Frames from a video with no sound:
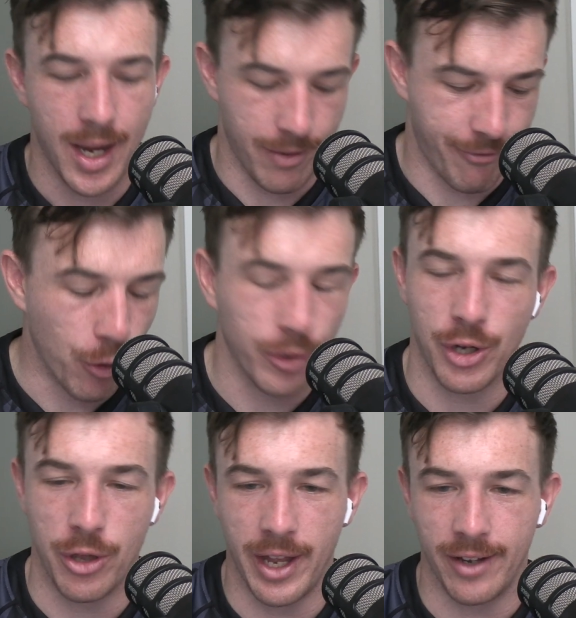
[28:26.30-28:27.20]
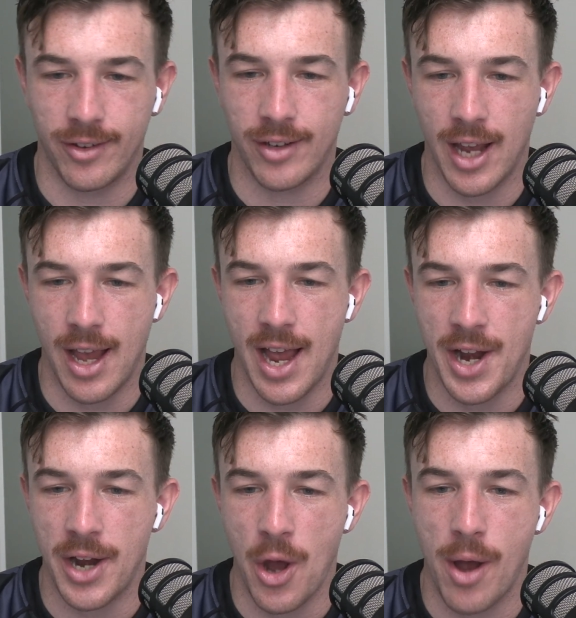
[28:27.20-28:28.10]
Thoughts on this? And I
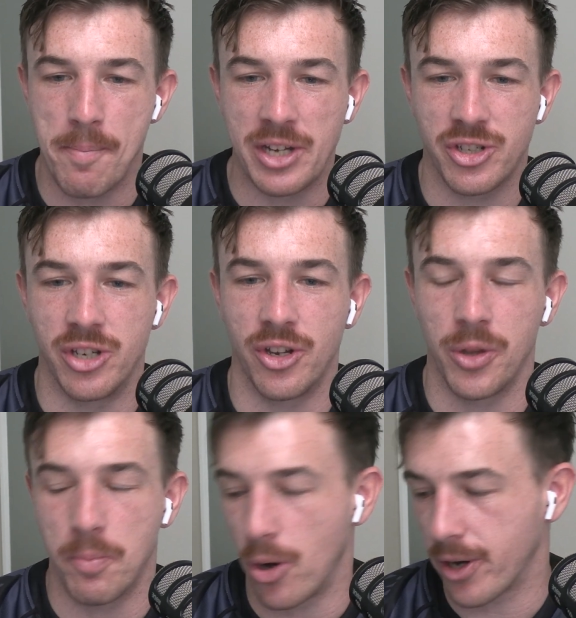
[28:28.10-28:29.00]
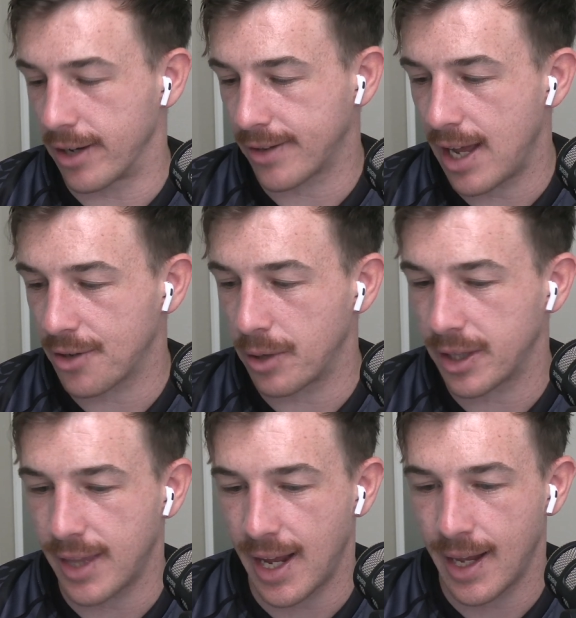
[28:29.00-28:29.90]
know I mentioned on the podcast last week
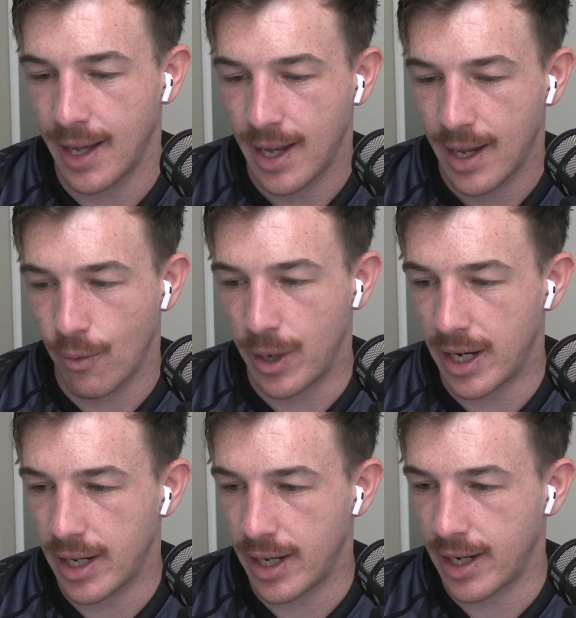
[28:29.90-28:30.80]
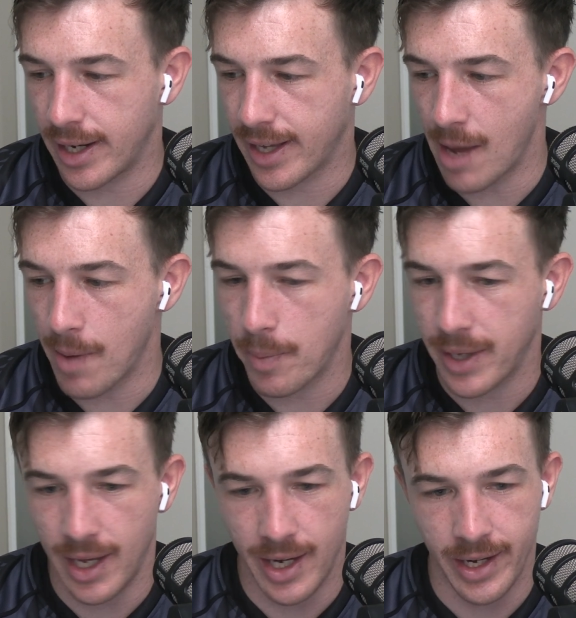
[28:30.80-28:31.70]
that when it came up
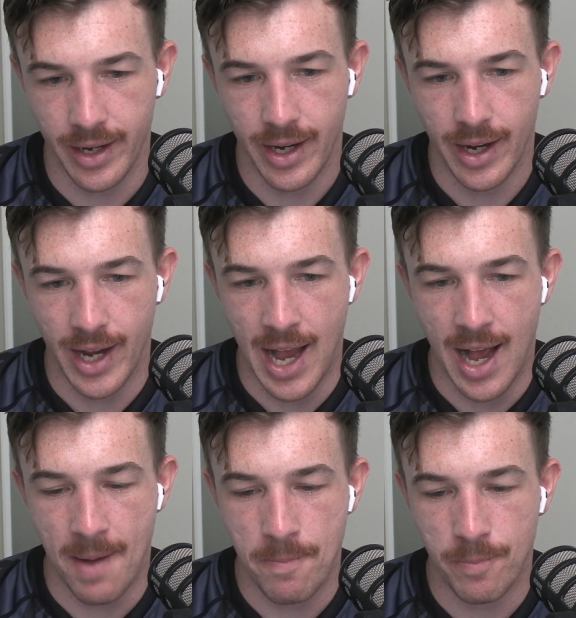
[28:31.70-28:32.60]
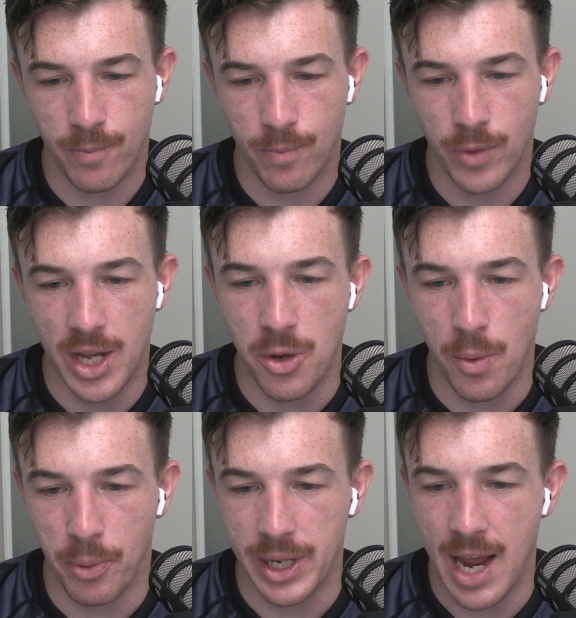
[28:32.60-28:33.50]
again, that you were
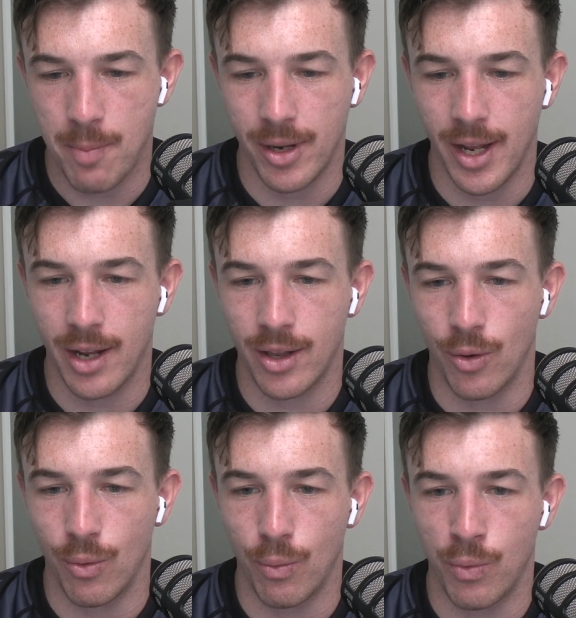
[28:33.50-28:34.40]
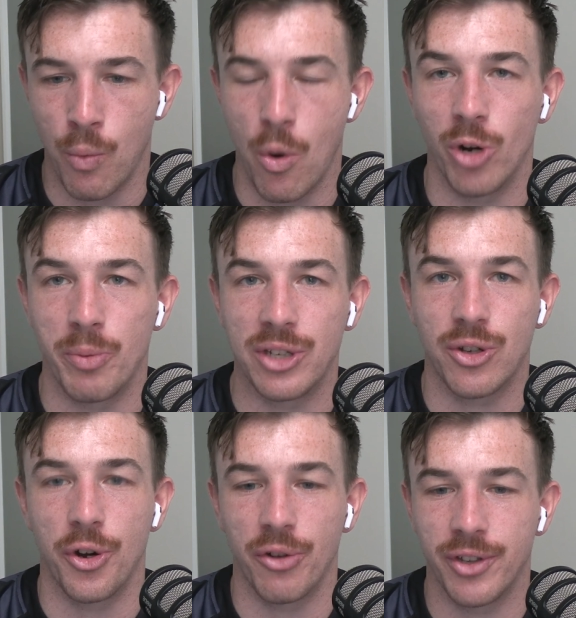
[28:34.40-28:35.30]
pretty happy that the Wallabies got
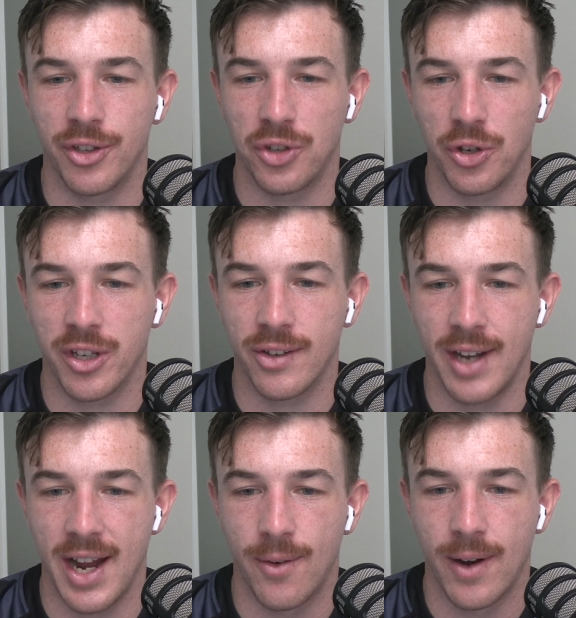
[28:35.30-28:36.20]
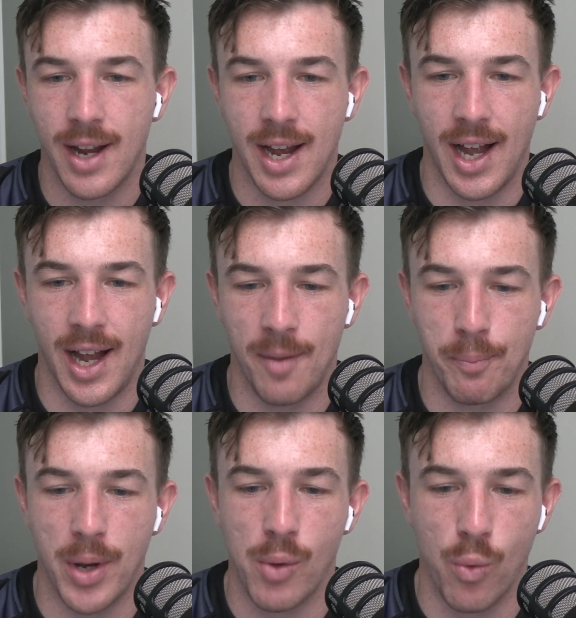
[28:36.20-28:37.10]
off the circus now.
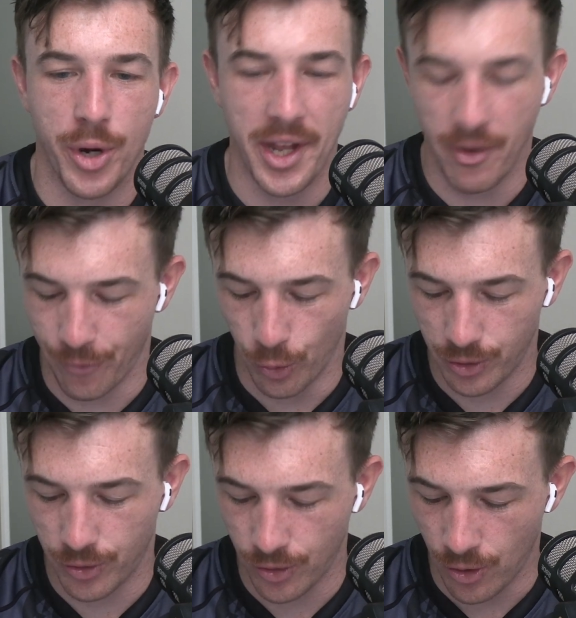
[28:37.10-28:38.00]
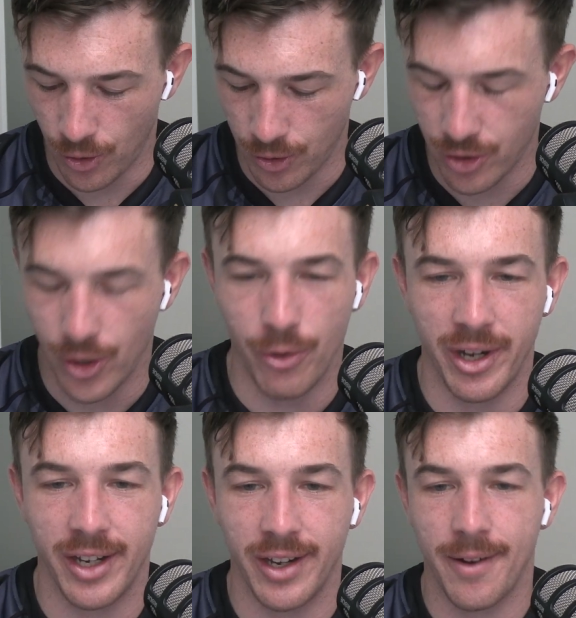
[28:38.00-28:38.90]
But what are your thoughts on good old
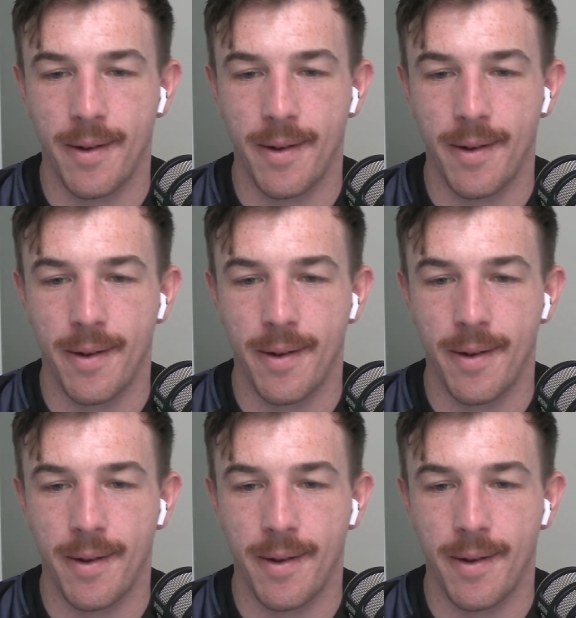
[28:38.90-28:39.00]
Eddie?